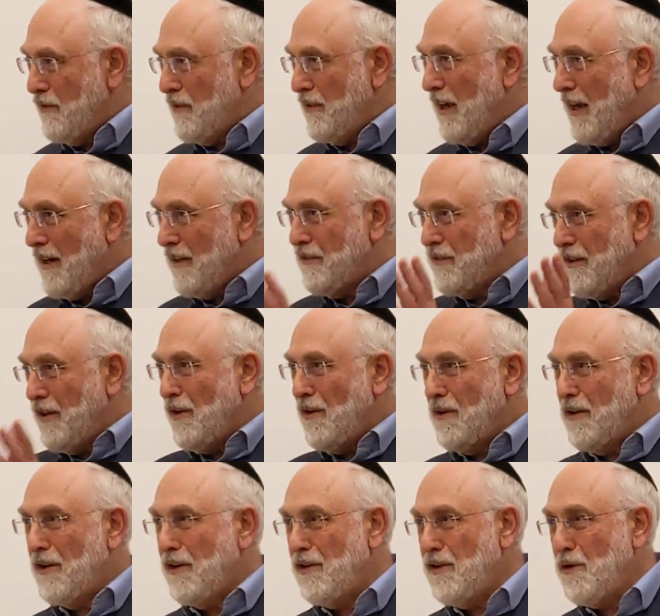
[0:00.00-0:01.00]
tugs
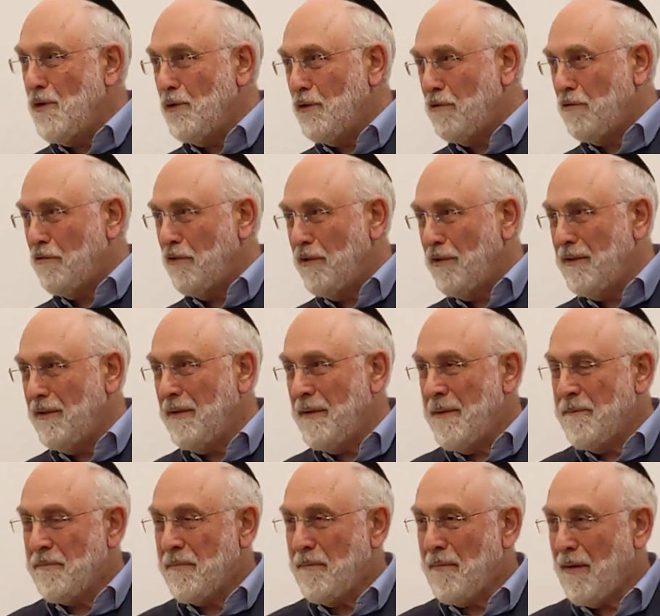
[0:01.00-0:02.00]
along in neutral,
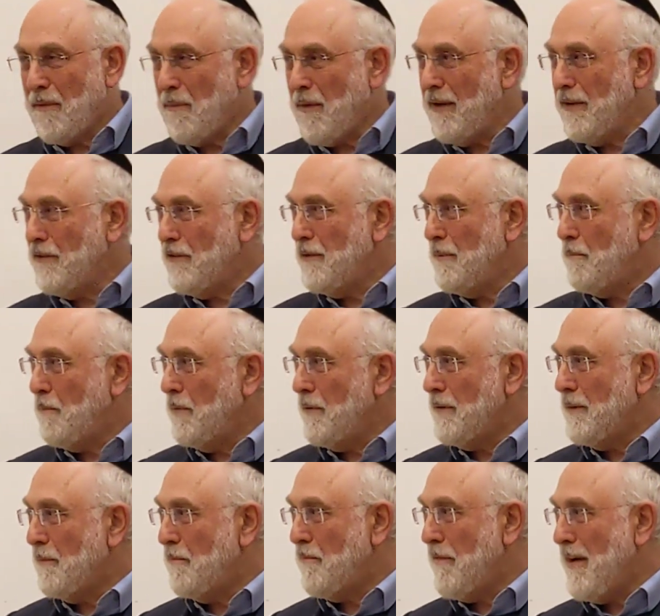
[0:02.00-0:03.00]
but once you
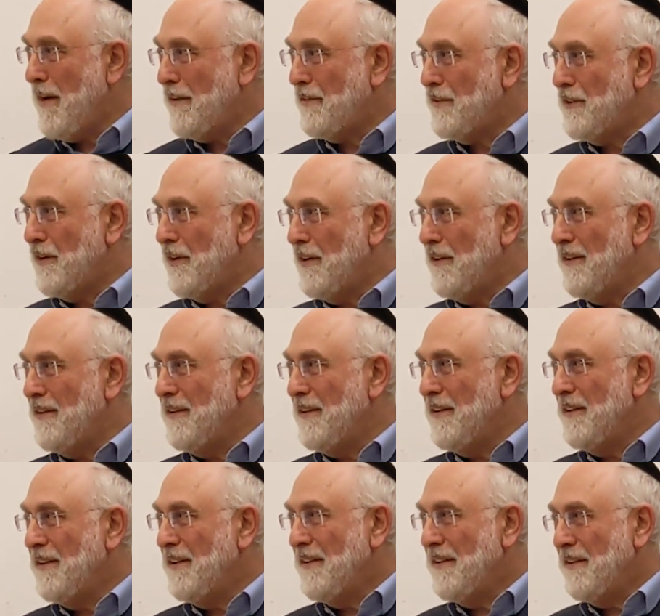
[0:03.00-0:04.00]
put the brakes on,
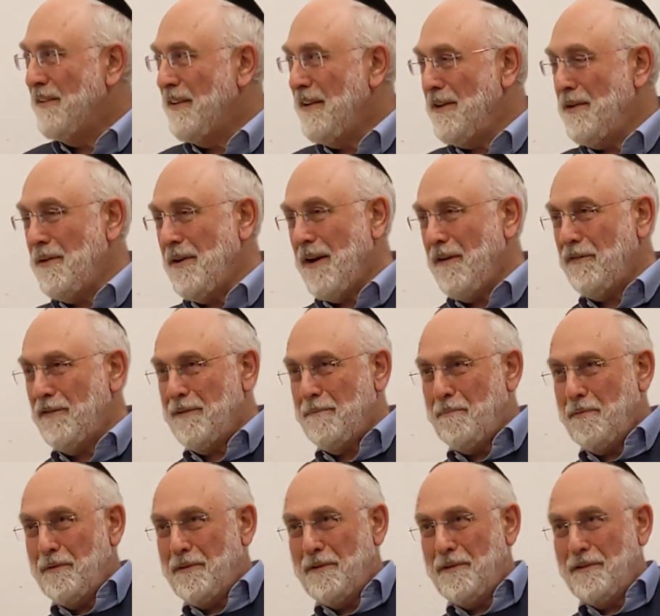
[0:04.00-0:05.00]
then you have to
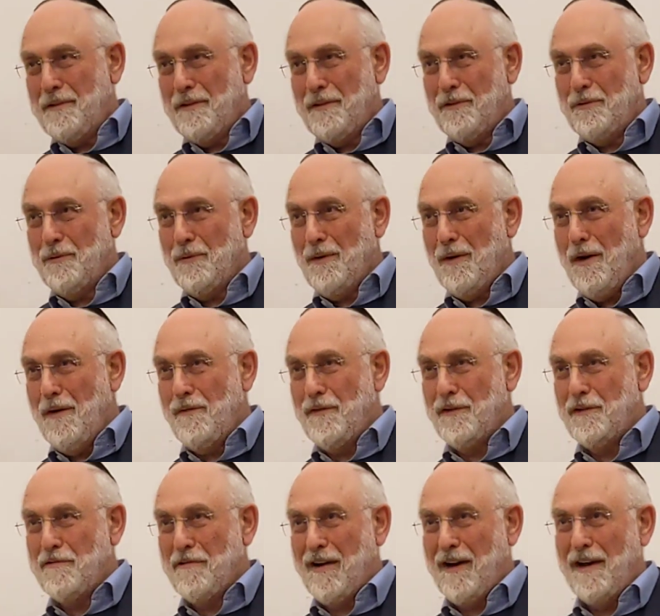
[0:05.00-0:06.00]
put it into
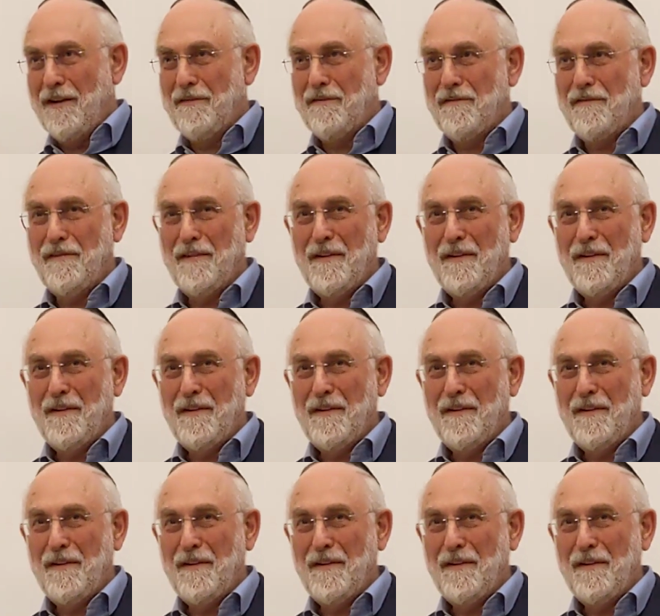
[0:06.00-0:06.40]
overdrive